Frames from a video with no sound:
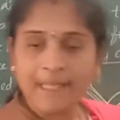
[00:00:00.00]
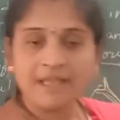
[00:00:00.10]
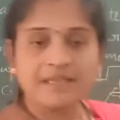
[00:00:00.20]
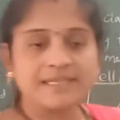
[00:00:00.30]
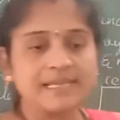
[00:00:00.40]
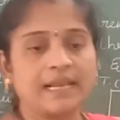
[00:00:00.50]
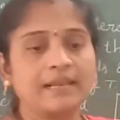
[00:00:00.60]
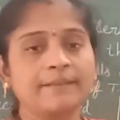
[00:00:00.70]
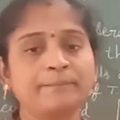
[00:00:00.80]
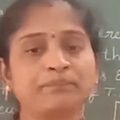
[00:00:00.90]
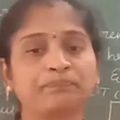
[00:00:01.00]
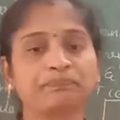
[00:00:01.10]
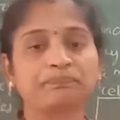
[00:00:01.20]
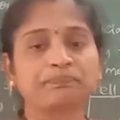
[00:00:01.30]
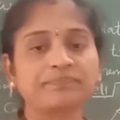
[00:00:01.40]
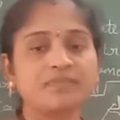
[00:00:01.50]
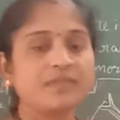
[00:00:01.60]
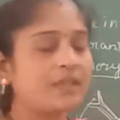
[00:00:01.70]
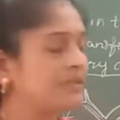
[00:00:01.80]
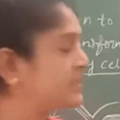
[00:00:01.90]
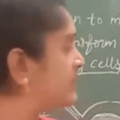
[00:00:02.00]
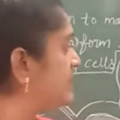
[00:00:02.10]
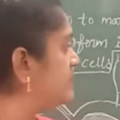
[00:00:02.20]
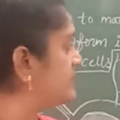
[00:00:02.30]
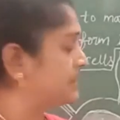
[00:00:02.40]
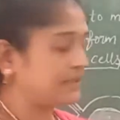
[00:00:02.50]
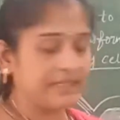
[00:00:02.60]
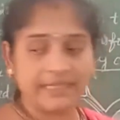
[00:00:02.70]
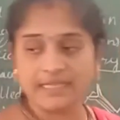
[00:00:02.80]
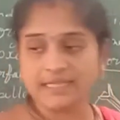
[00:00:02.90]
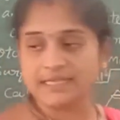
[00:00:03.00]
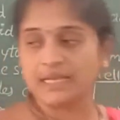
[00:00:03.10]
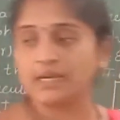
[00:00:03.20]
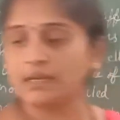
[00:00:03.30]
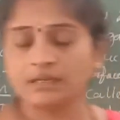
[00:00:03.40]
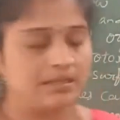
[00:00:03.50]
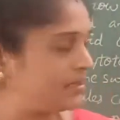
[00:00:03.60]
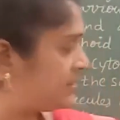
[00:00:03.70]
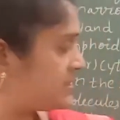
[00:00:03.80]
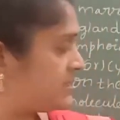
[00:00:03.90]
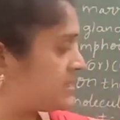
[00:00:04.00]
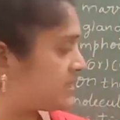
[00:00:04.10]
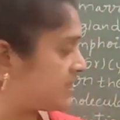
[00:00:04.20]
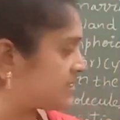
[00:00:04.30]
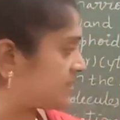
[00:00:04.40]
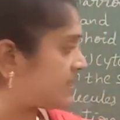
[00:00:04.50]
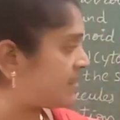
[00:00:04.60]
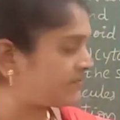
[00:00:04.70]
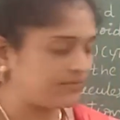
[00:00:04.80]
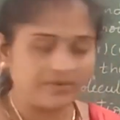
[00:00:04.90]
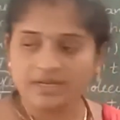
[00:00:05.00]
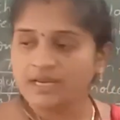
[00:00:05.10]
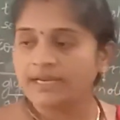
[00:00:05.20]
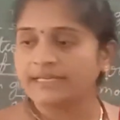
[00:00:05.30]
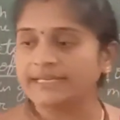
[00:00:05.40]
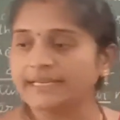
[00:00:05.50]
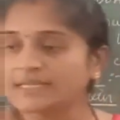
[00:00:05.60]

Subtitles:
cell, TH cell. This is the structure of TH